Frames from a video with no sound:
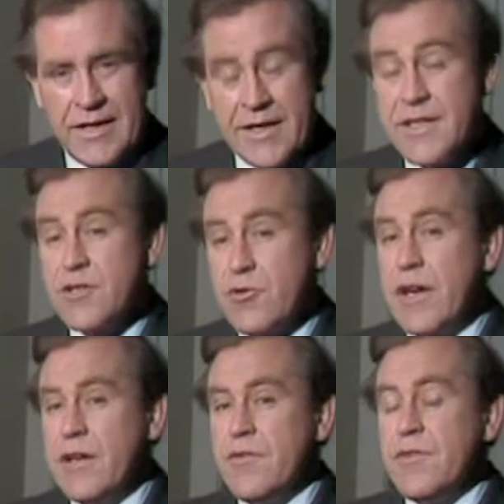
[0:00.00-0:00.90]
His
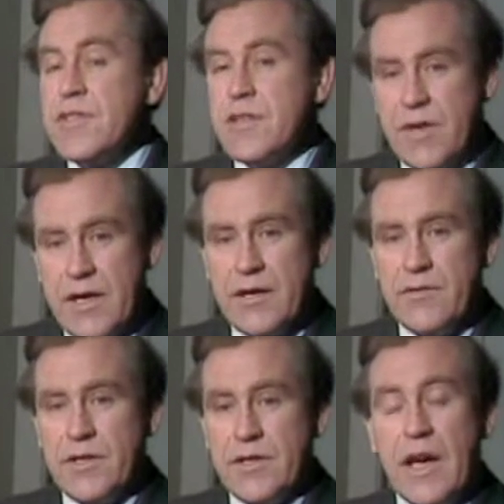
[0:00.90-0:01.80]
grave
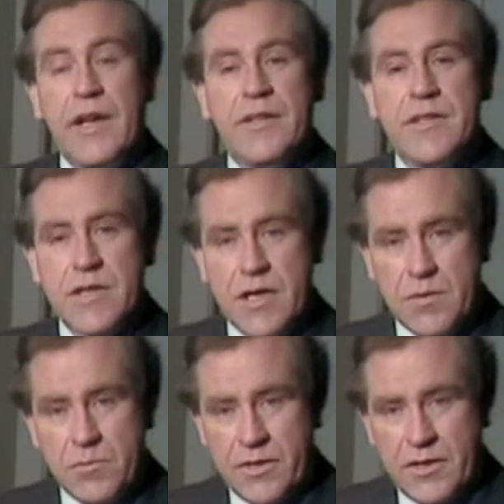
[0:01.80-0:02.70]
survived
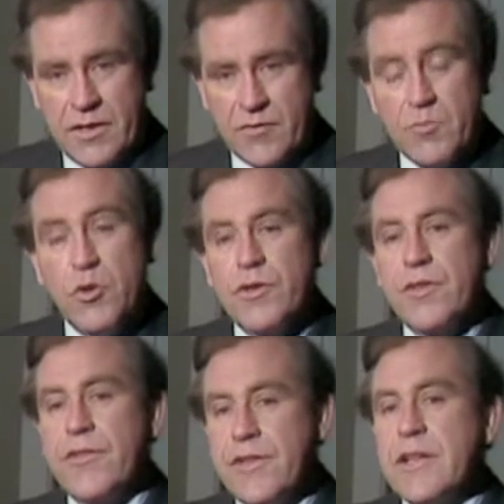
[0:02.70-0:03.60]
undisturbed for more
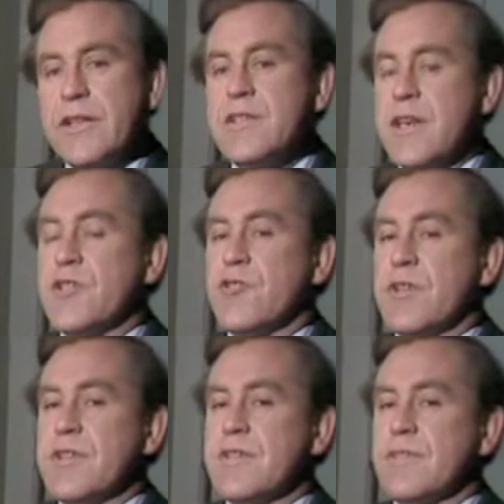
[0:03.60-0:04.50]
than 30
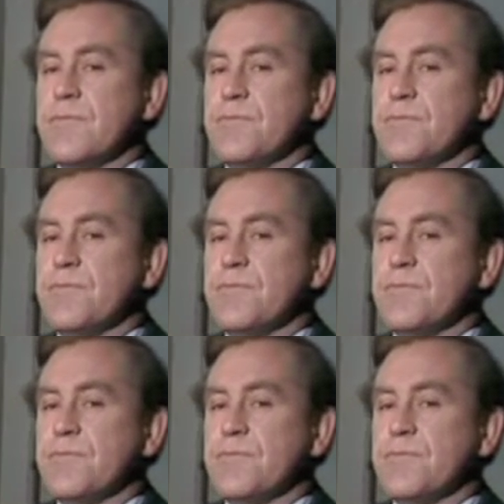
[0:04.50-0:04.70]
centuries.